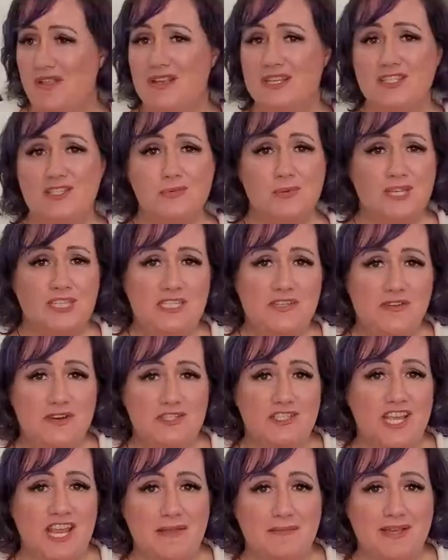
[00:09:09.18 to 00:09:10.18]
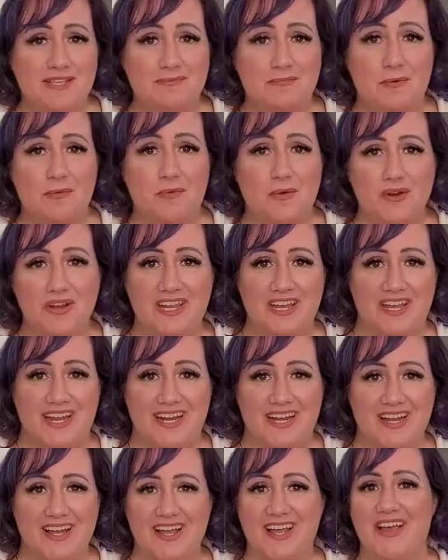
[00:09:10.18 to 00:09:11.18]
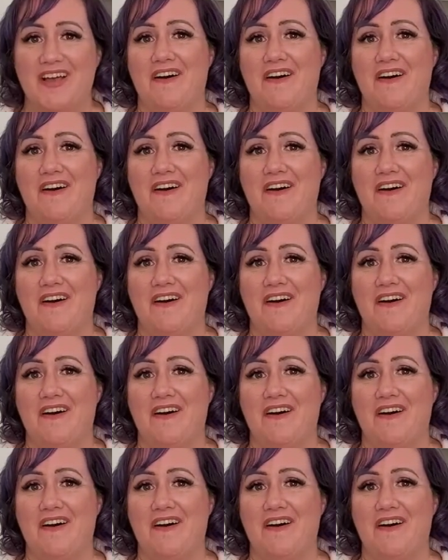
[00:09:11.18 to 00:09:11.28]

And so the rest of our team has been working